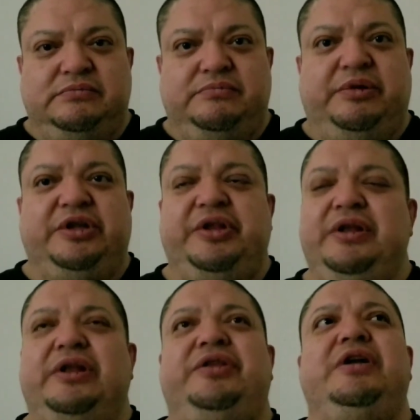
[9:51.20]
But the thing
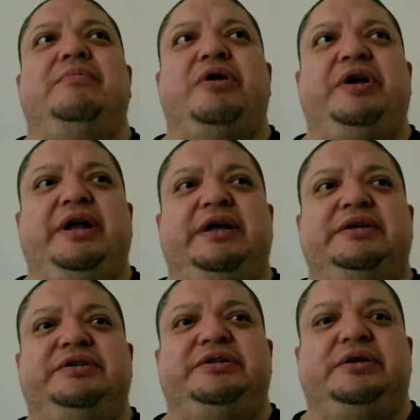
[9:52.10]
the thing about it
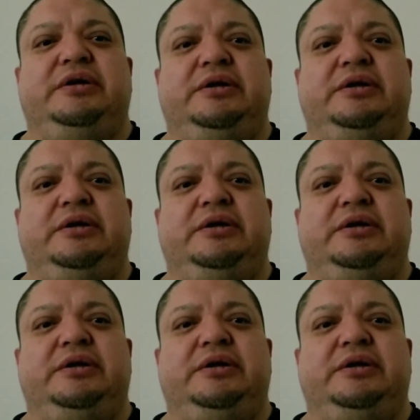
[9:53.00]
is,